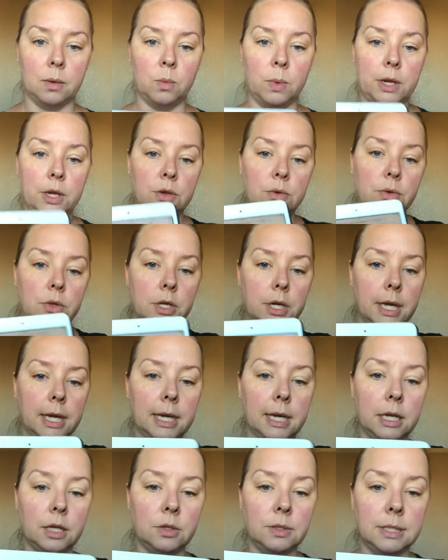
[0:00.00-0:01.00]
when you look at
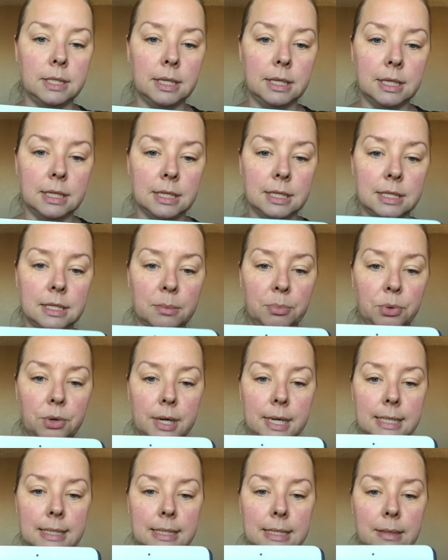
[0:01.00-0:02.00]
it, you see that it's a
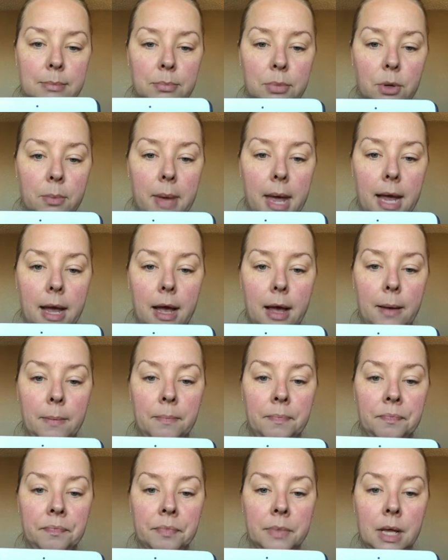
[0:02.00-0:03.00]
pretty simple
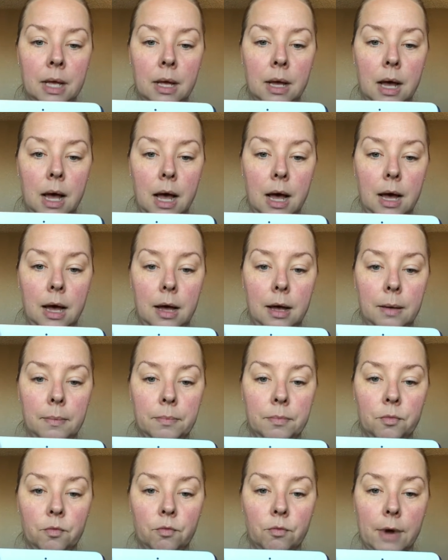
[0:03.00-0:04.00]
makeup.
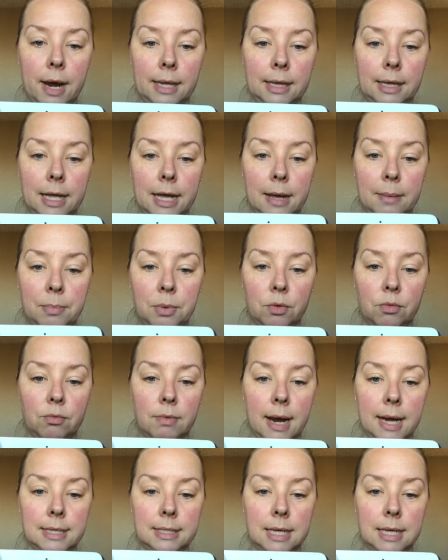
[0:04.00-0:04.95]
Red lip, red